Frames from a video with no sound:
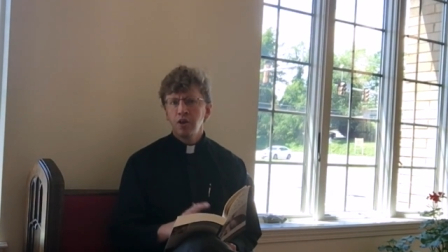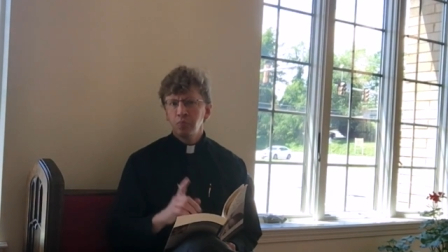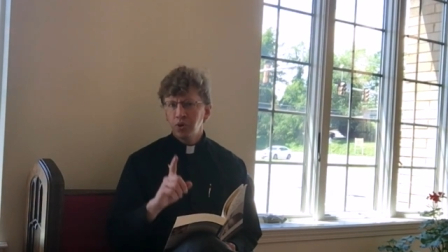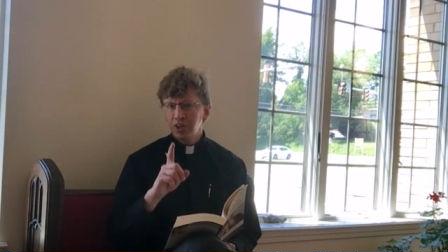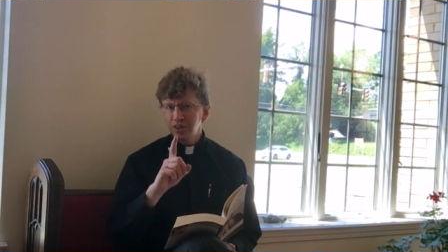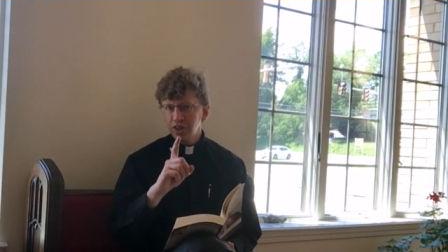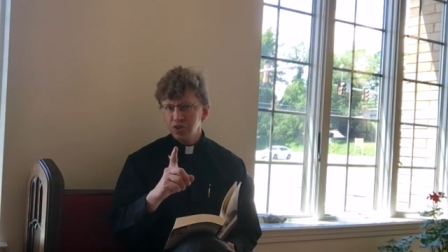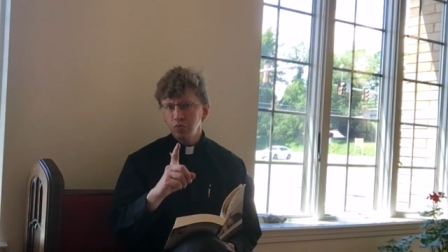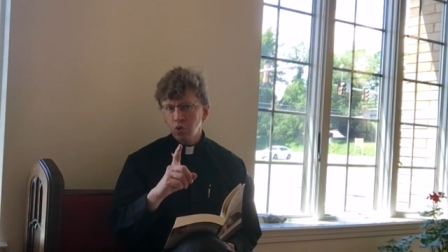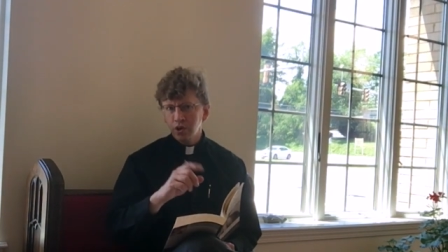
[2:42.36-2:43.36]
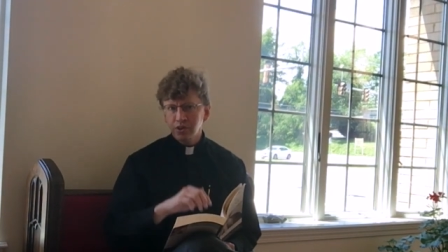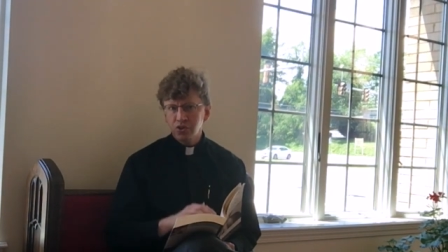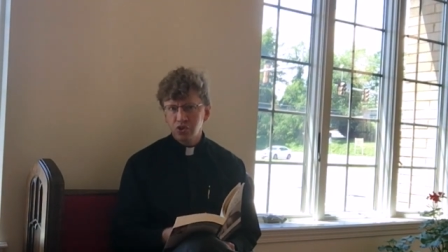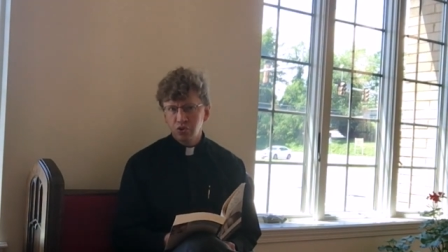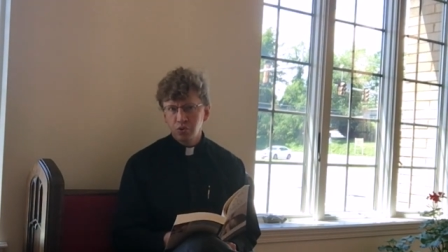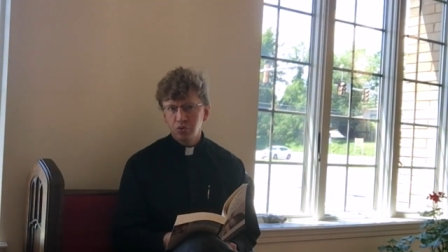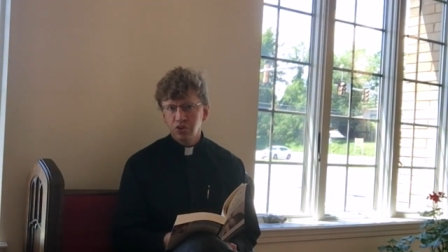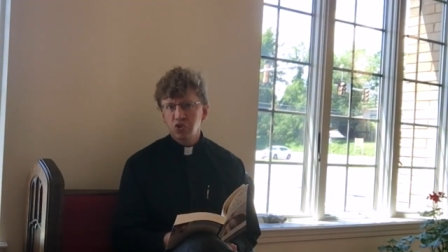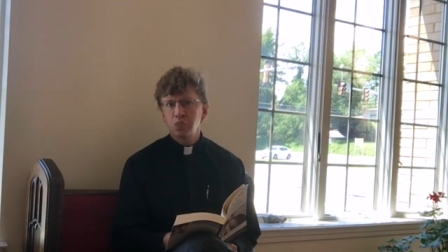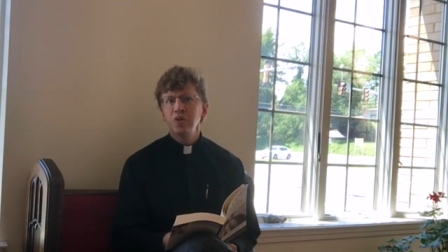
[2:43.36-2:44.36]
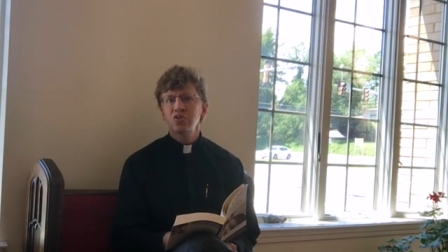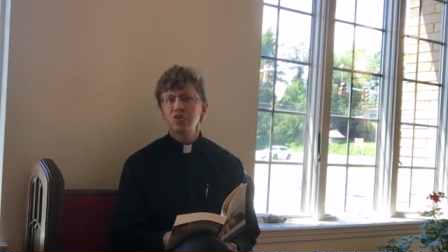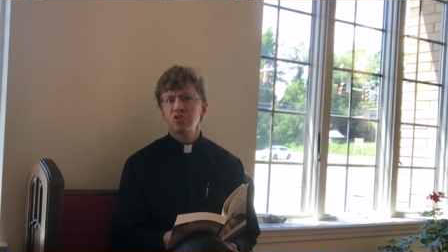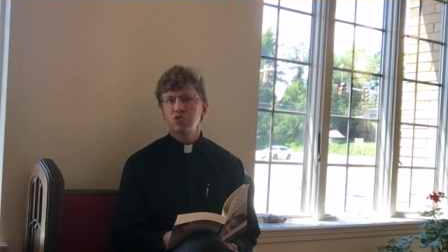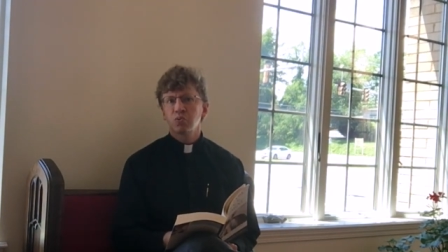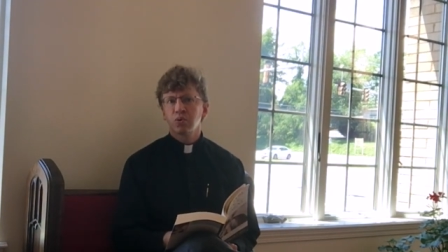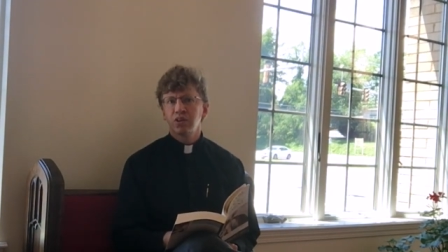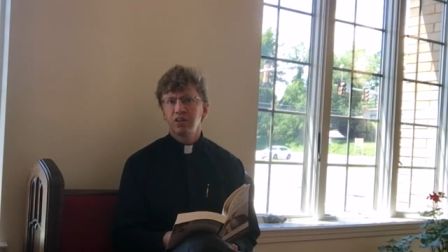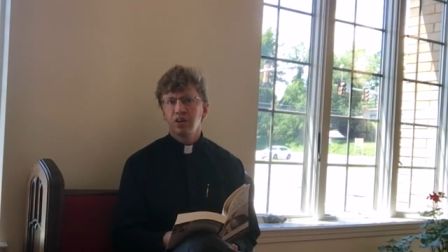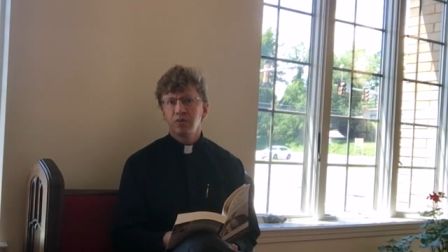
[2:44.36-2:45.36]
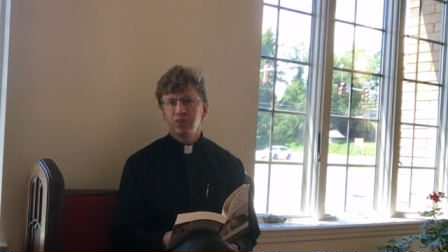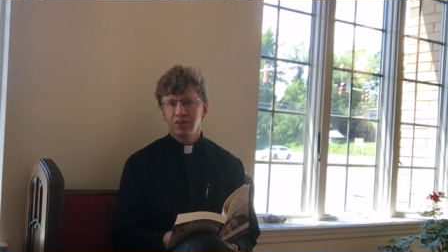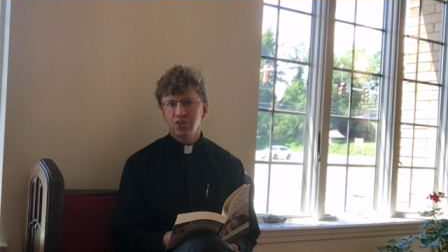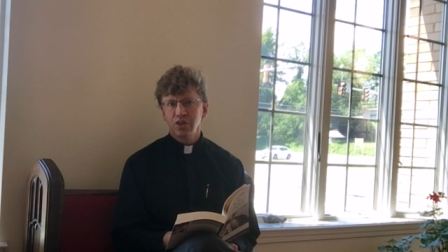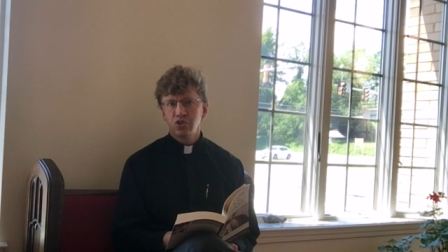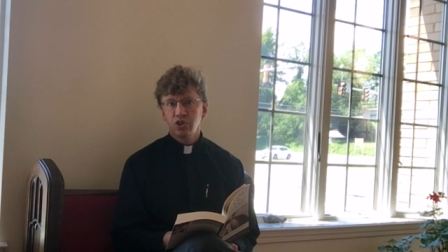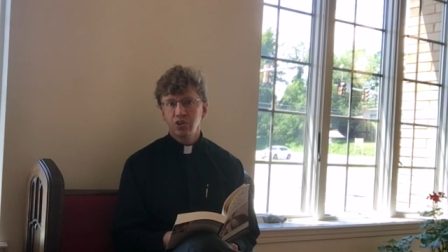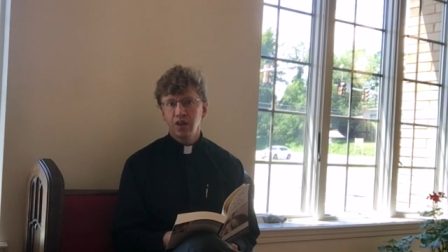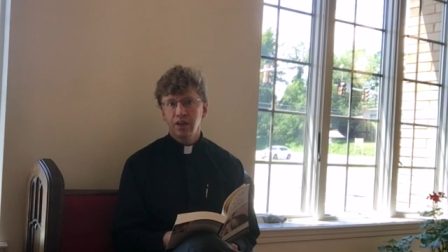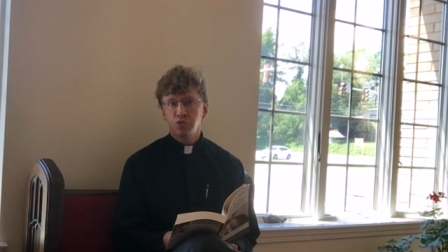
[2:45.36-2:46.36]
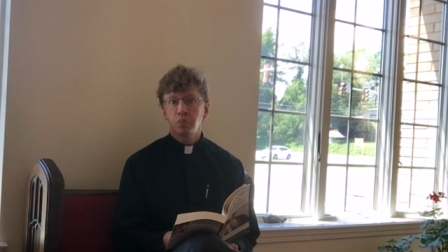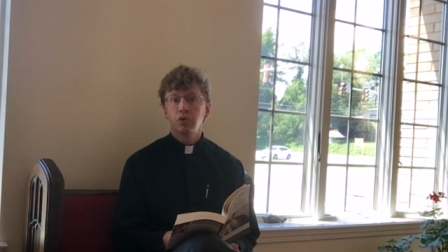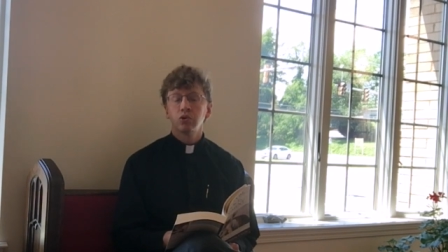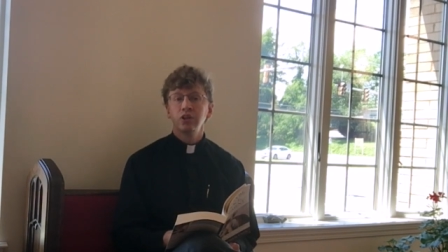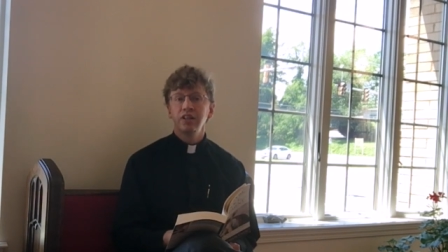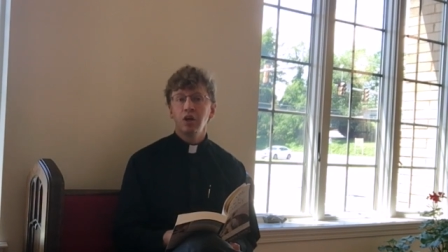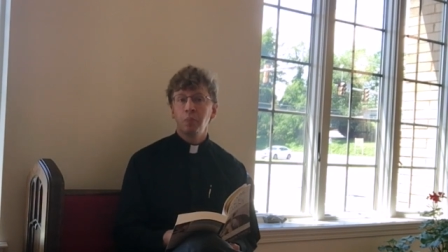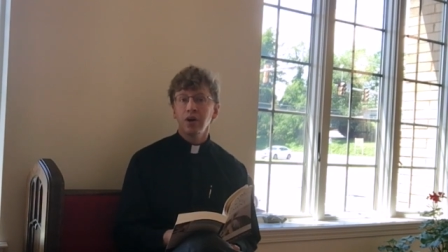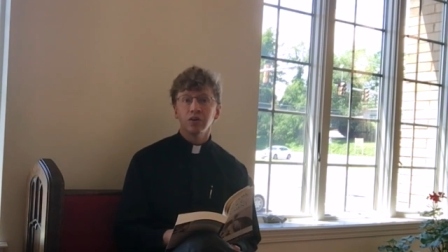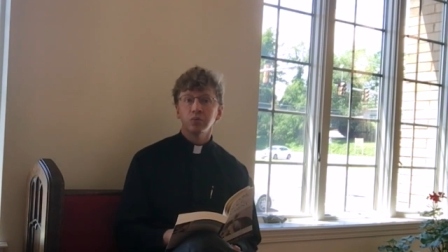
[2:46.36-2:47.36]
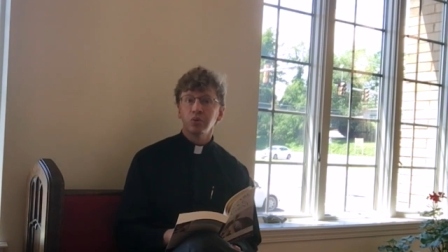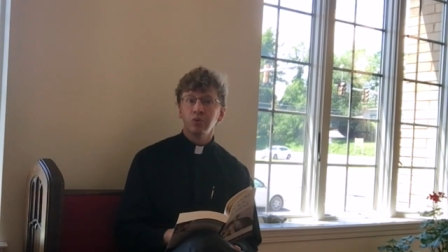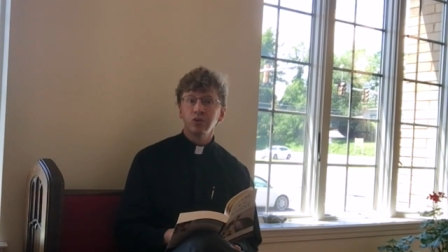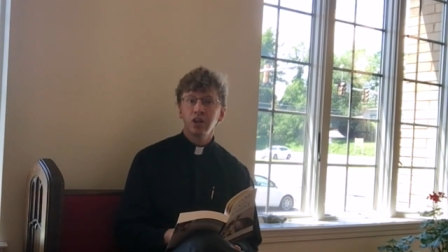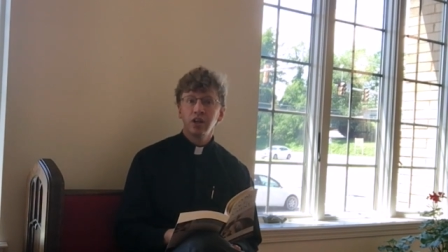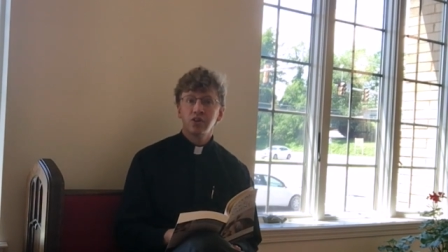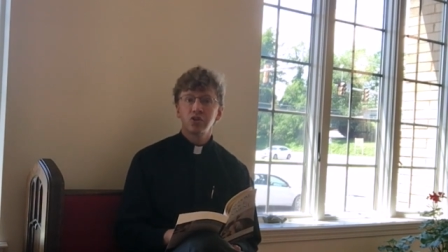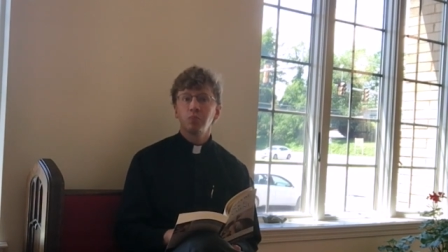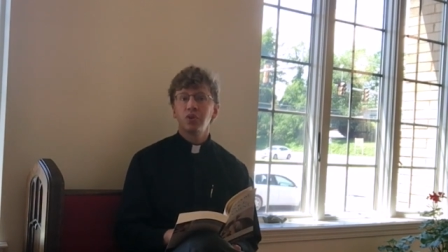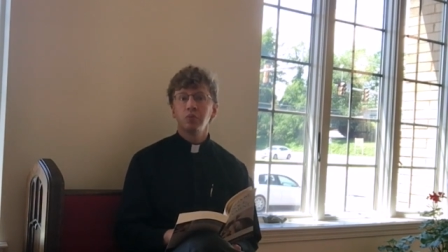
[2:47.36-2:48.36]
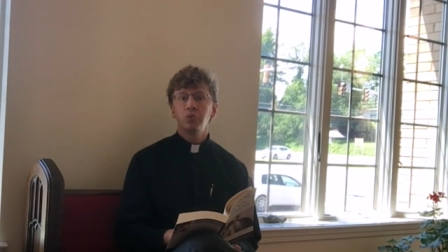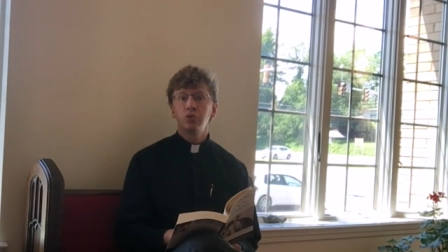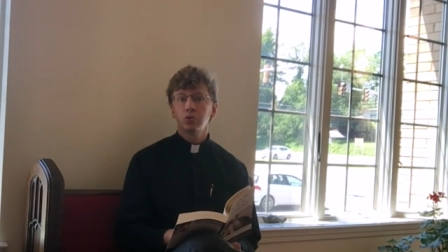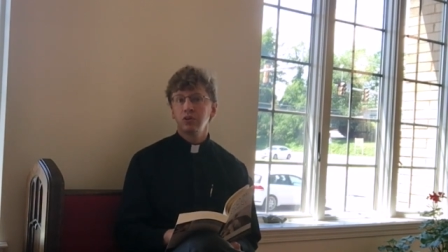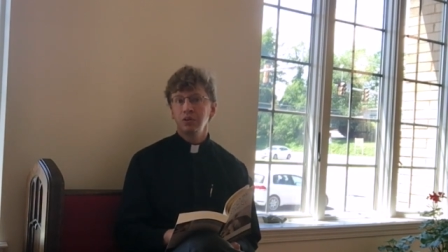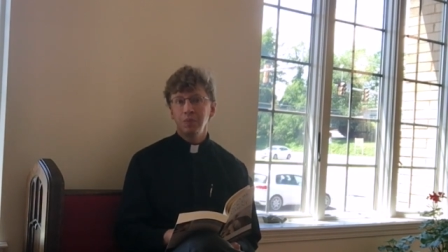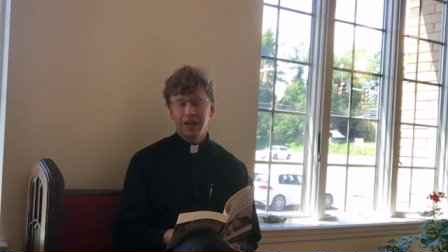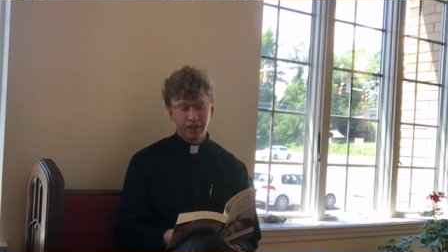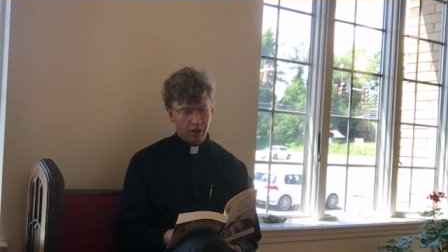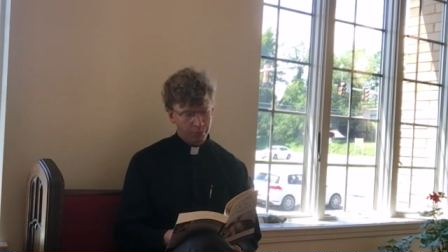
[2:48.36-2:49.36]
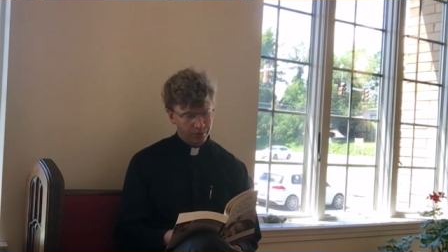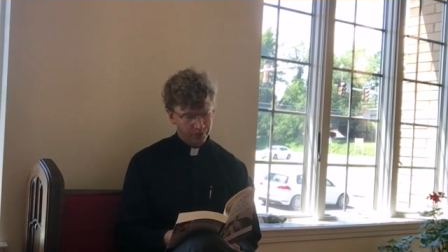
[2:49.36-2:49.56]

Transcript: but he doesn't want us to dismiss the story of the ascension as purely a parable, something purely made up.